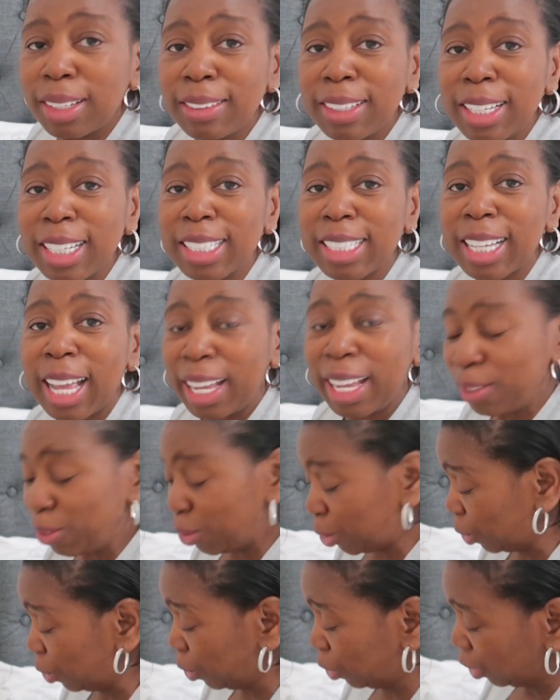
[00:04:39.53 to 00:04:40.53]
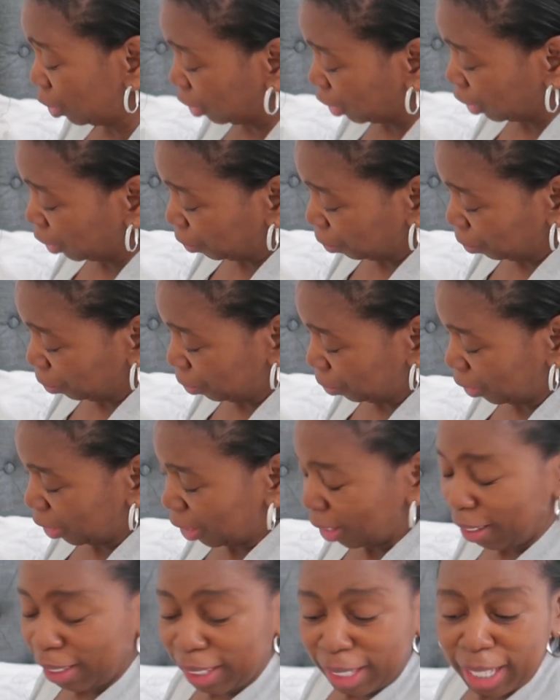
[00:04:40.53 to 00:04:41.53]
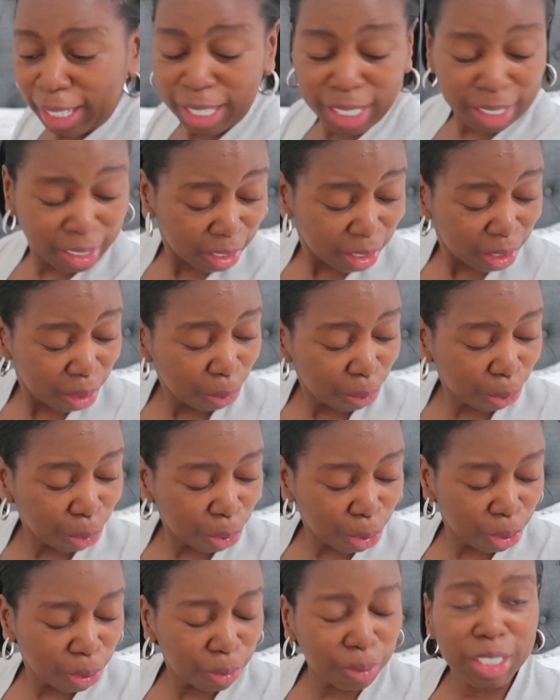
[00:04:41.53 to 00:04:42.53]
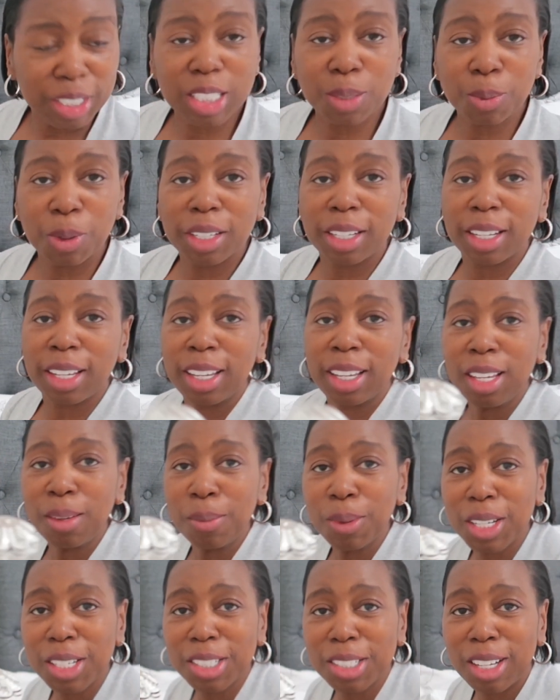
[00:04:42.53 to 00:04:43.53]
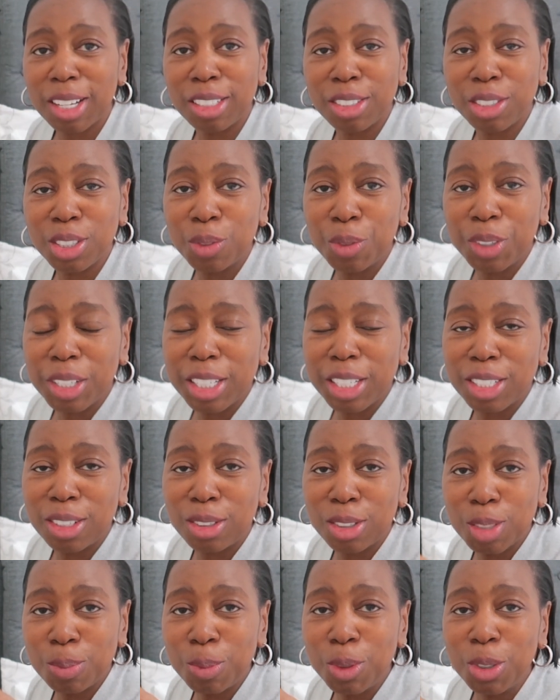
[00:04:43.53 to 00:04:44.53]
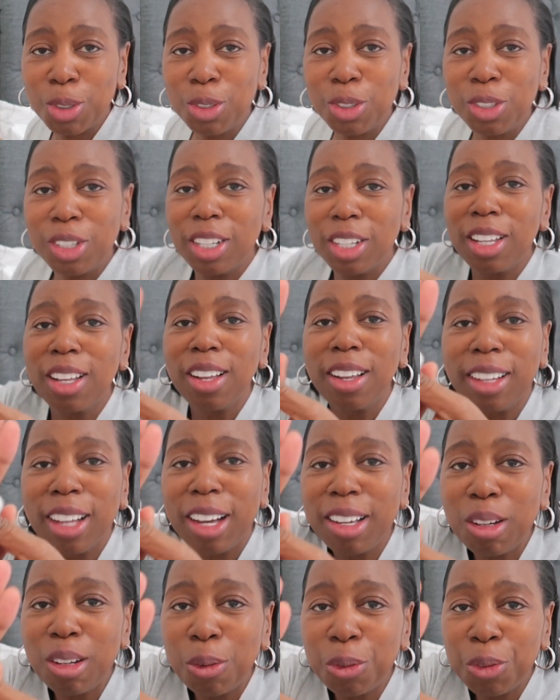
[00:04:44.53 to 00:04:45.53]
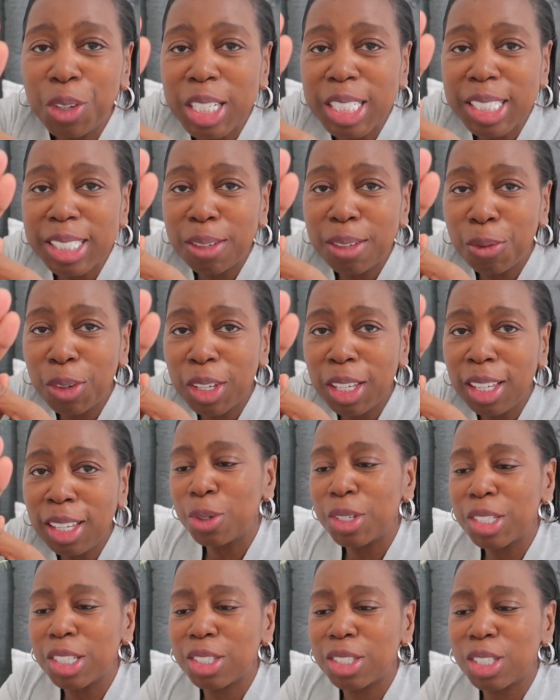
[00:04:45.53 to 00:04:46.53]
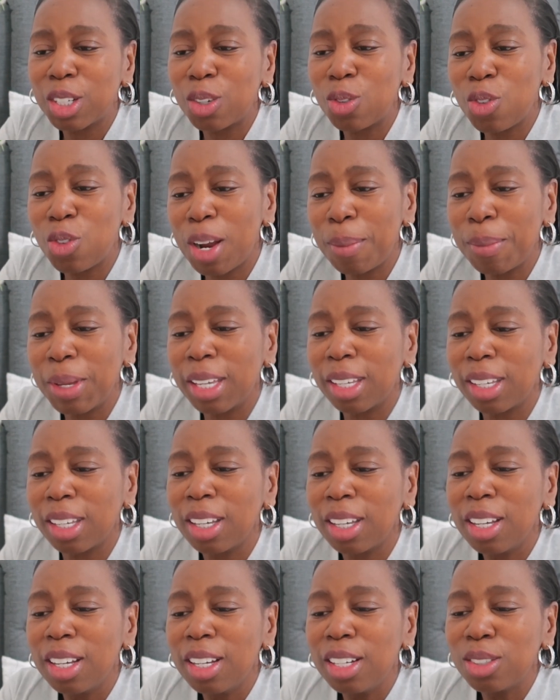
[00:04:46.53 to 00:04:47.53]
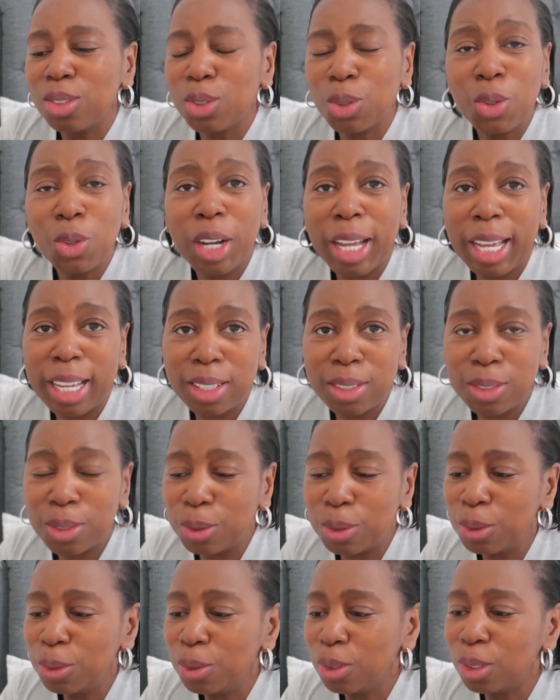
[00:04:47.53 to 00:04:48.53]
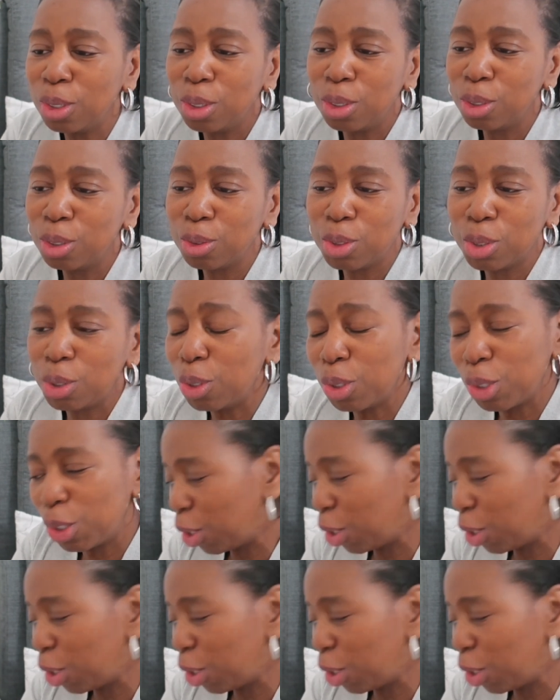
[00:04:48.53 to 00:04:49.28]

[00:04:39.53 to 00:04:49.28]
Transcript: this handle, okay, for this one here, because I just think this looks more kind of festive-y. It's a ceramic door handle or door